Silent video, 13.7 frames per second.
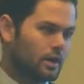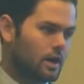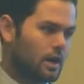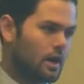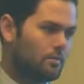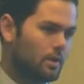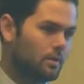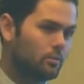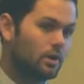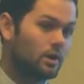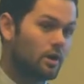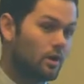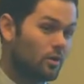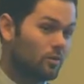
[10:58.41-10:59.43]
And we
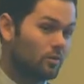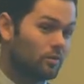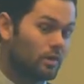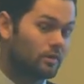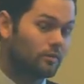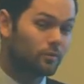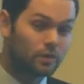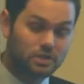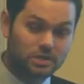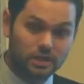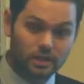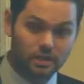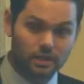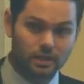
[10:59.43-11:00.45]
know,
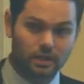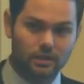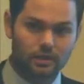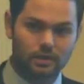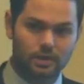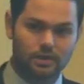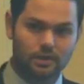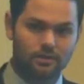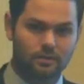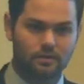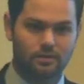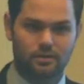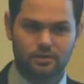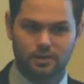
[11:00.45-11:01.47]
unfortunately, that this
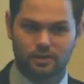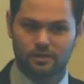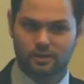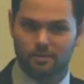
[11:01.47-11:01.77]
isn't just